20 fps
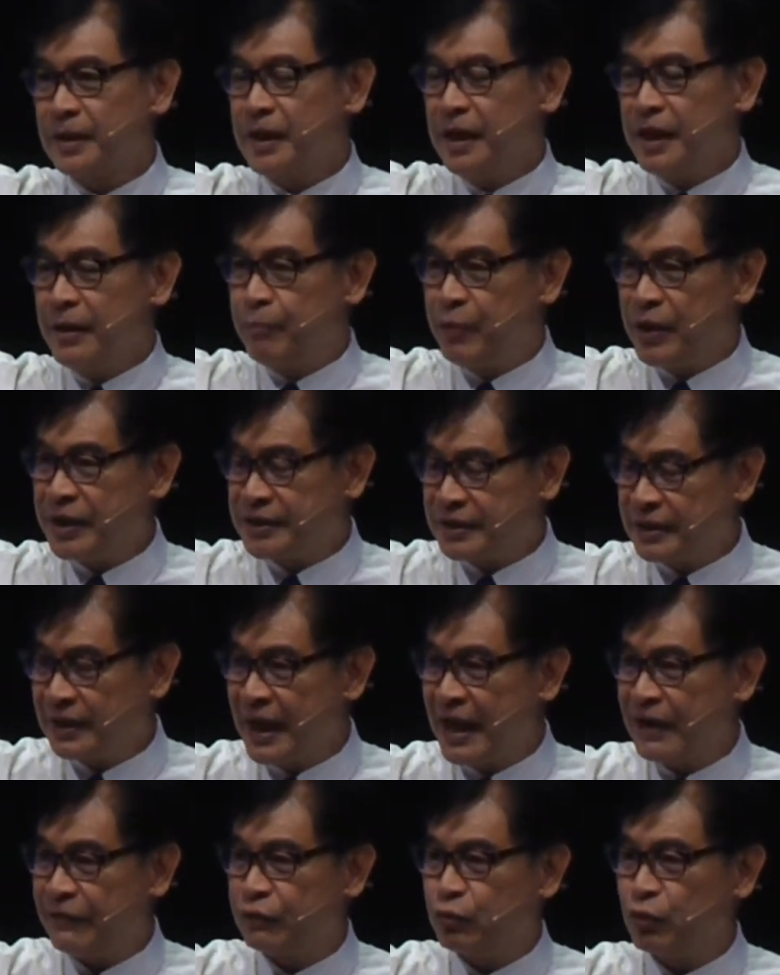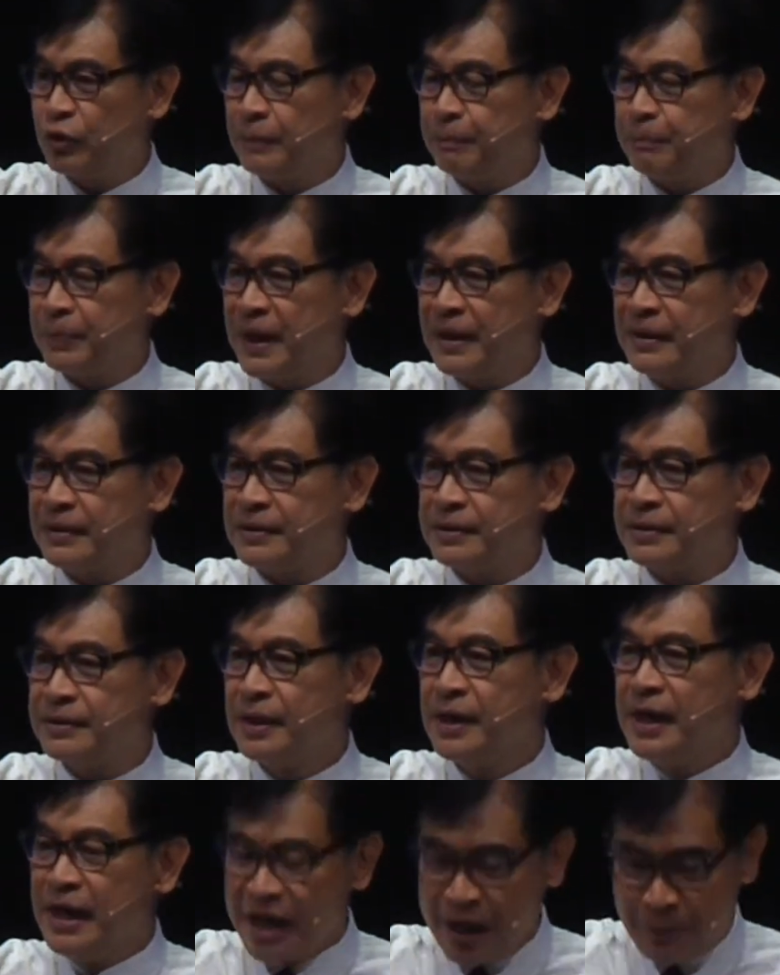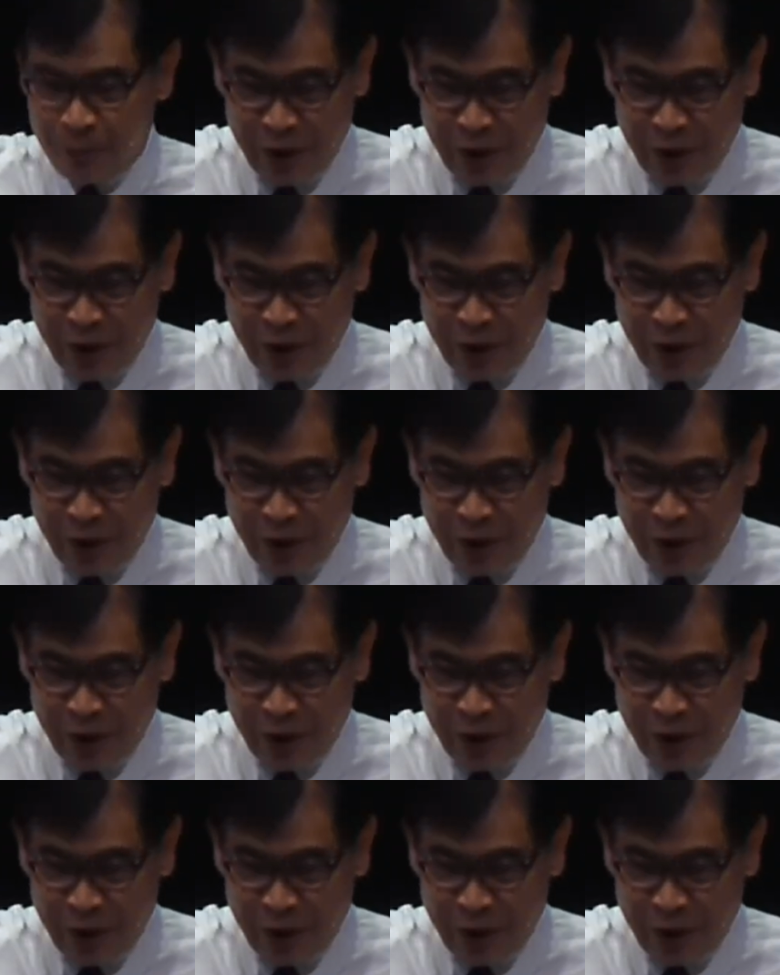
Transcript: It brings life to the plants. It